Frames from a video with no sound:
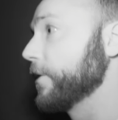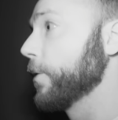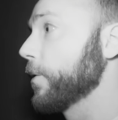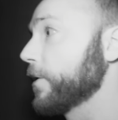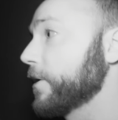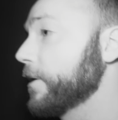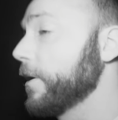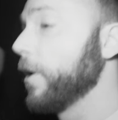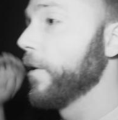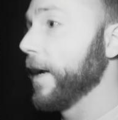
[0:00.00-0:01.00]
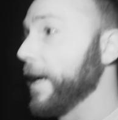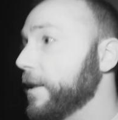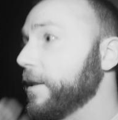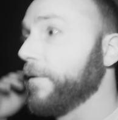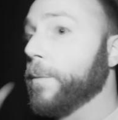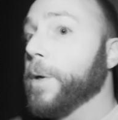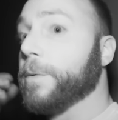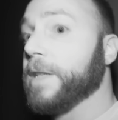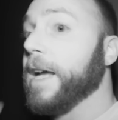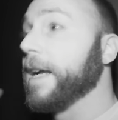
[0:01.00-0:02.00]
the doors, all that kind of stuff from when
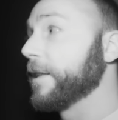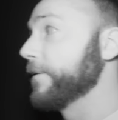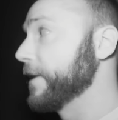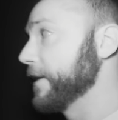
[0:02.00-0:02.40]
it was active